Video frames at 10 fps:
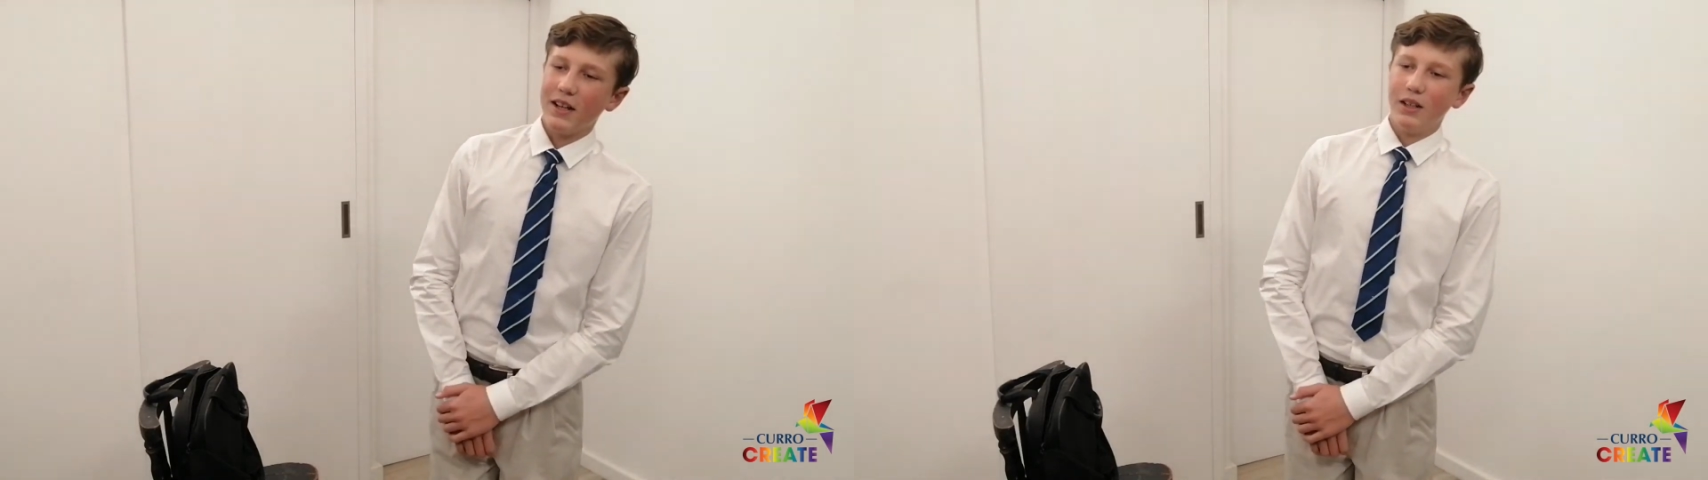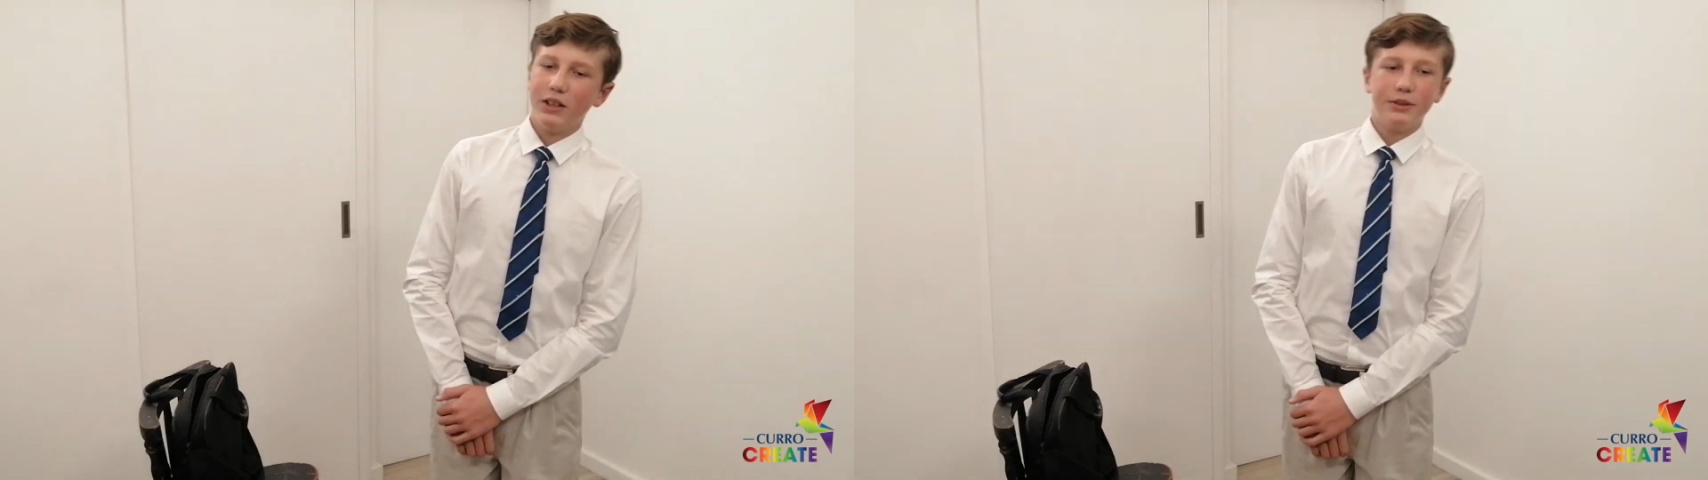
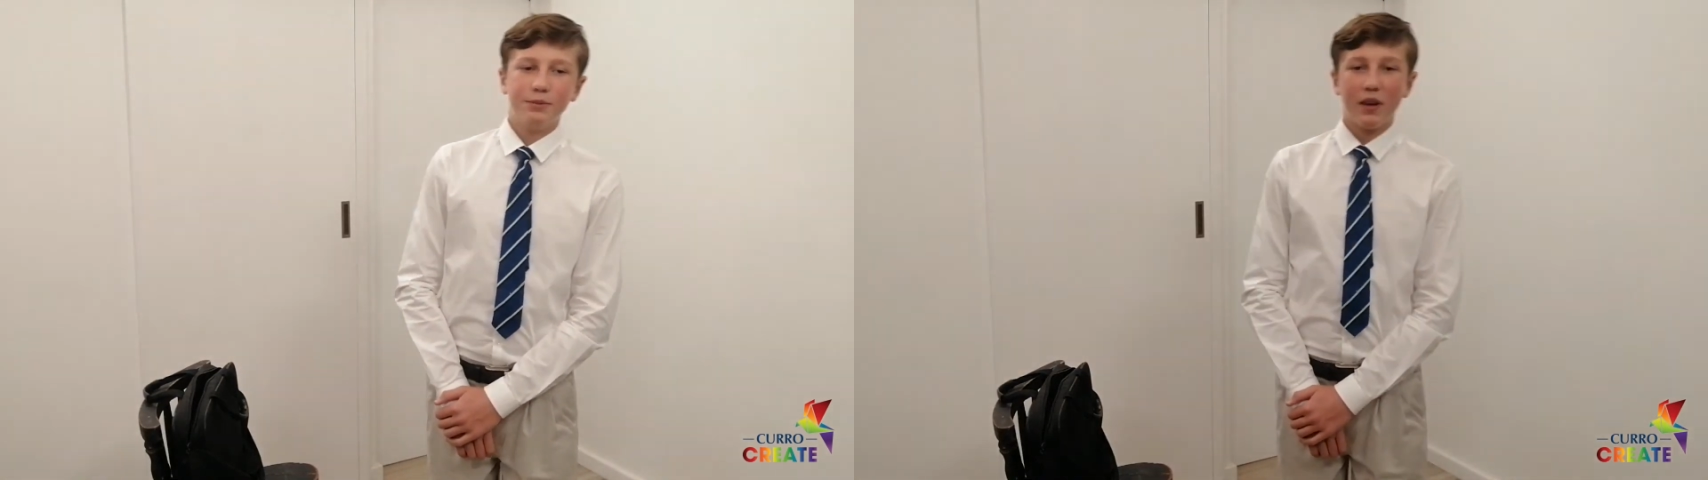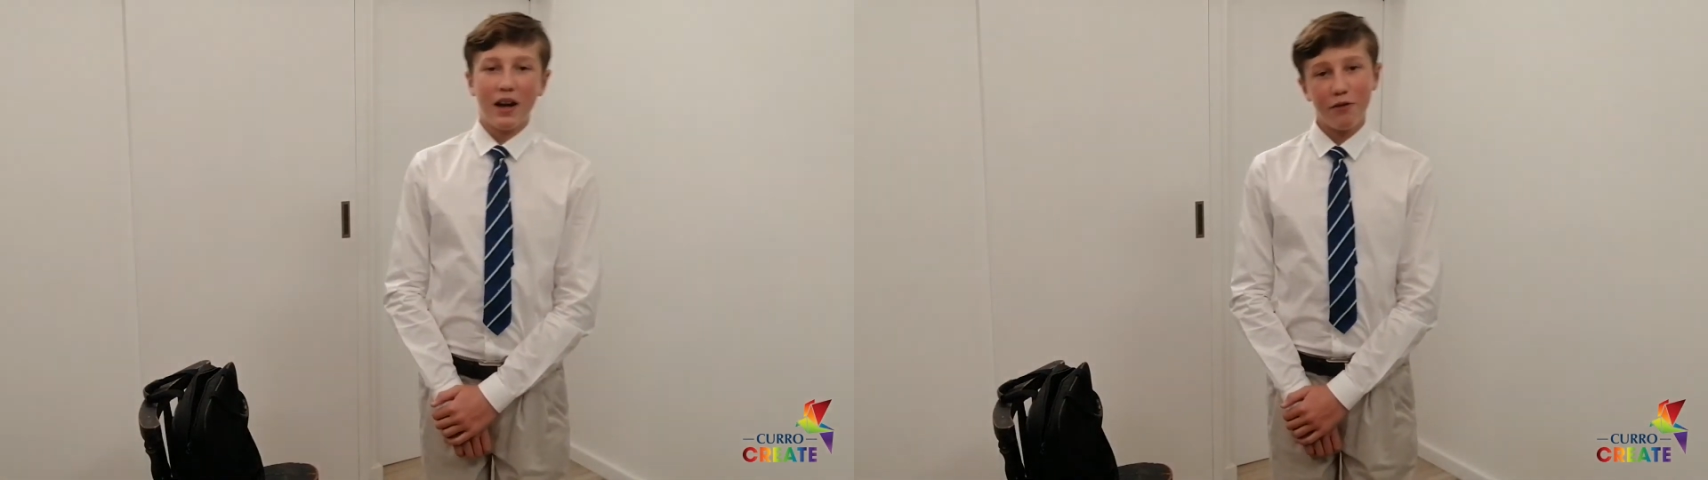
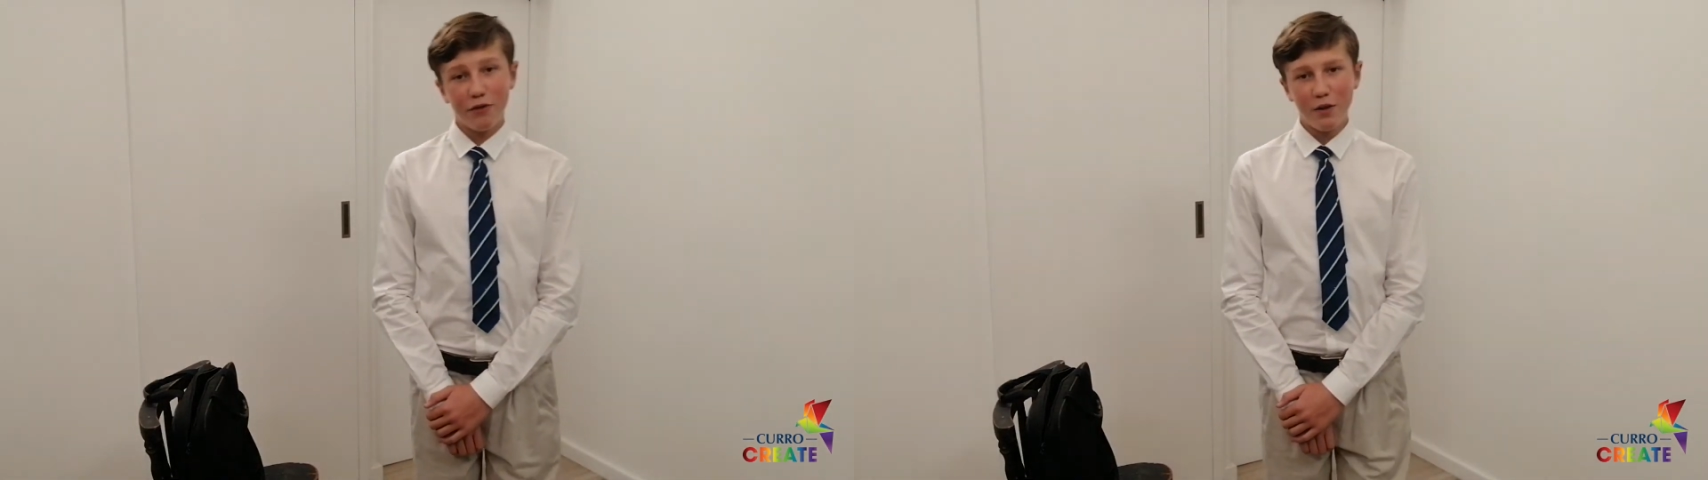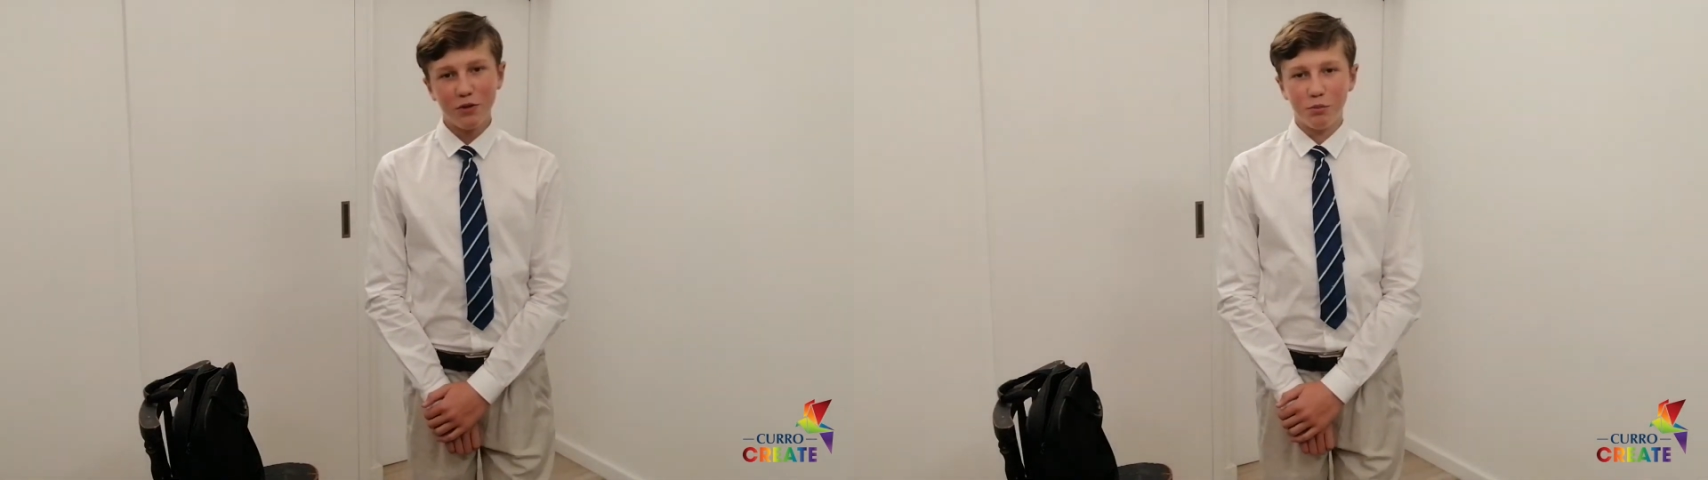I
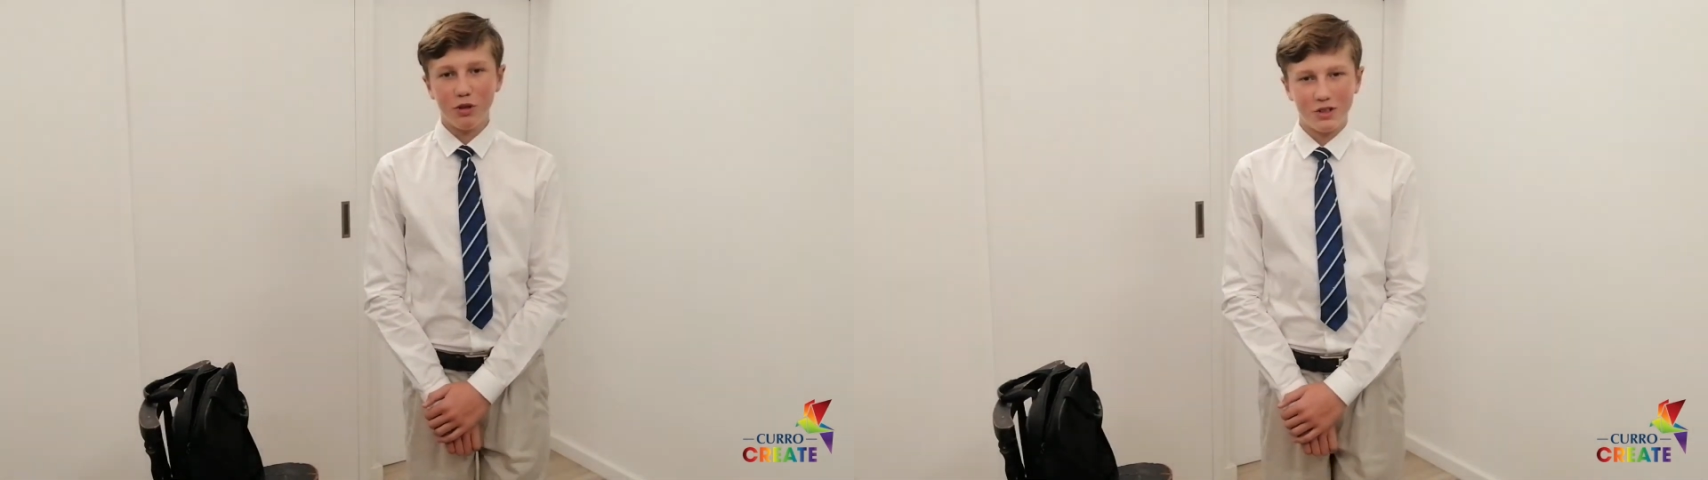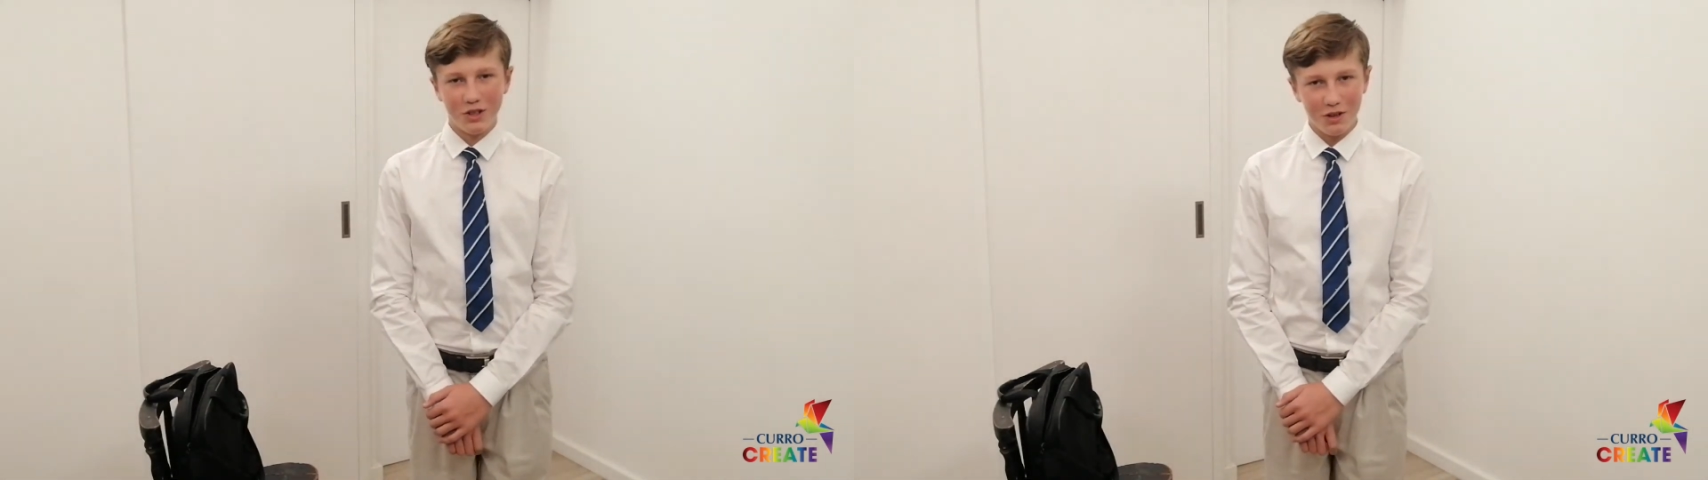found a
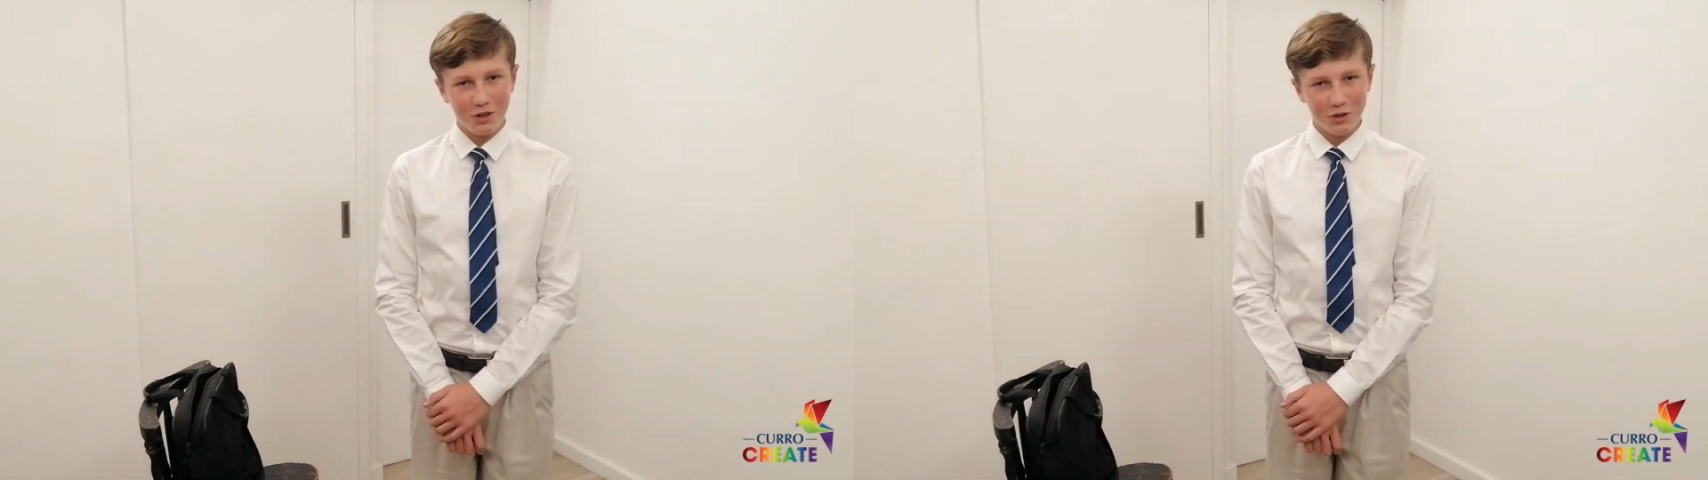monster